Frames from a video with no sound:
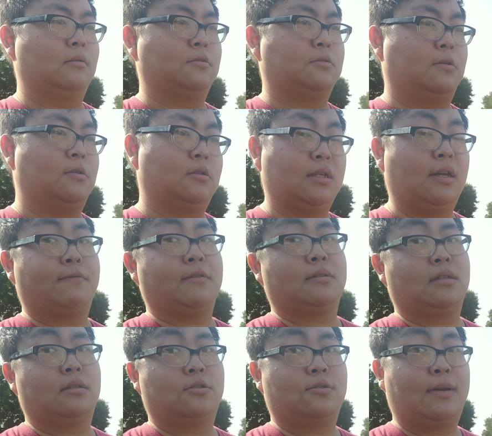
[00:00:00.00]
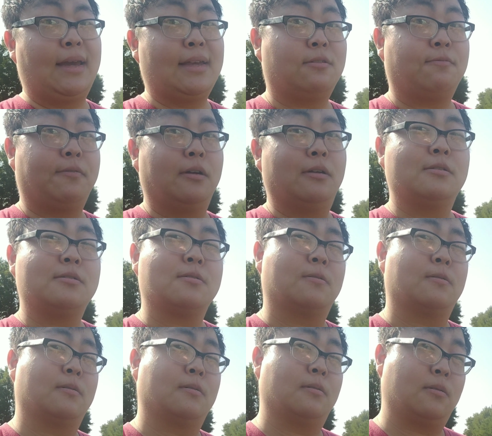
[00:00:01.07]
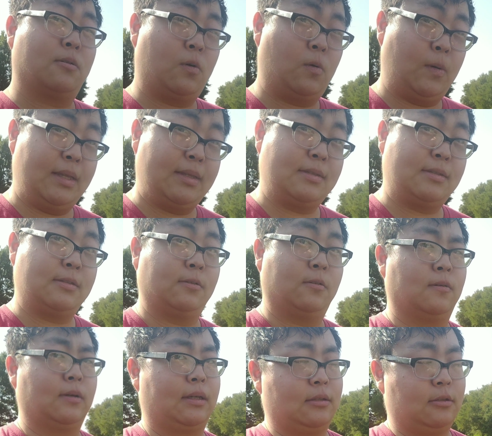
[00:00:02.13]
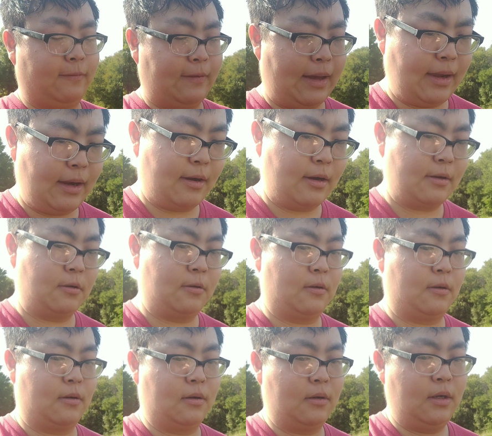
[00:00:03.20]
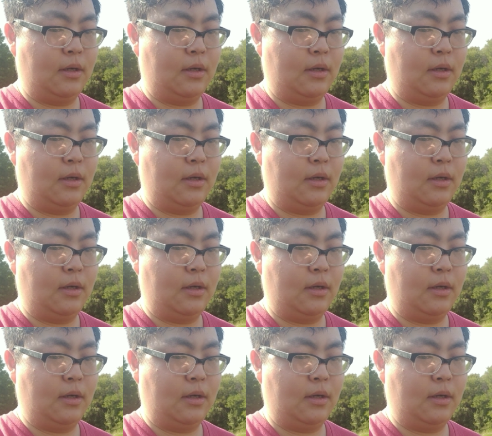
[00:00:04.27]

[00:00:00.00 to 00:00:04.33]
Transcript: George Jefferson transfers or quits or gets fired, or